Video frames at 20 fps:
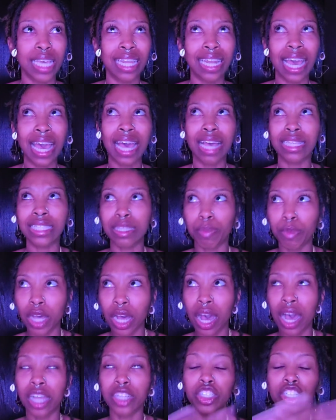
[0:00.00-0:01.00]
and I had
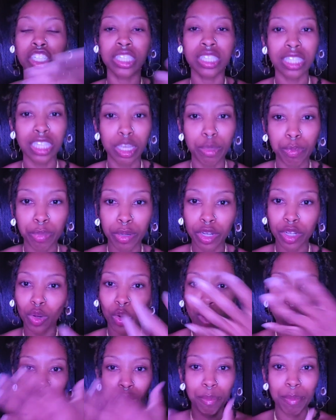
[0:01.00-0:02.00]
subconsciously put
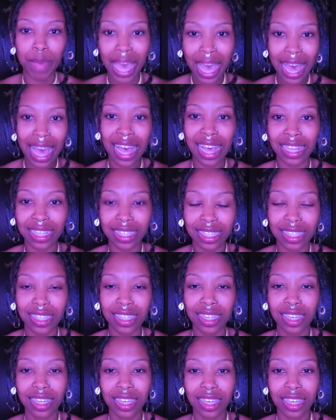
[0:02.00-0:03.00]
on a mask